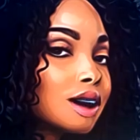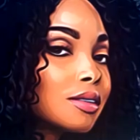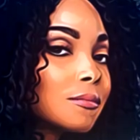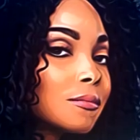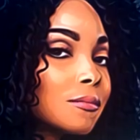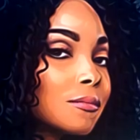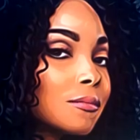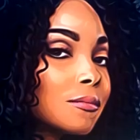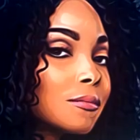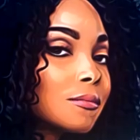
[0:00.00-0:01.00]
You
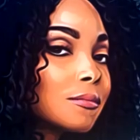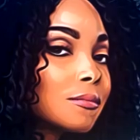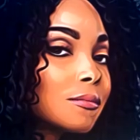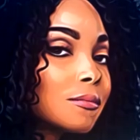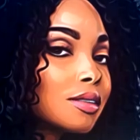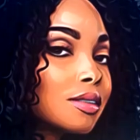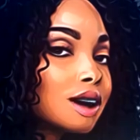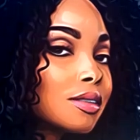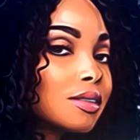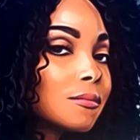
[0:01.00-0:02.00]
in this blouse
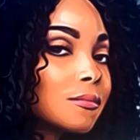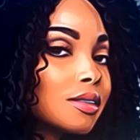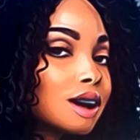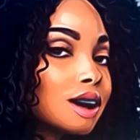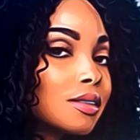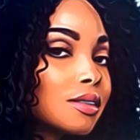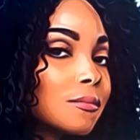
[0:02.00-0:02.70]
in this park.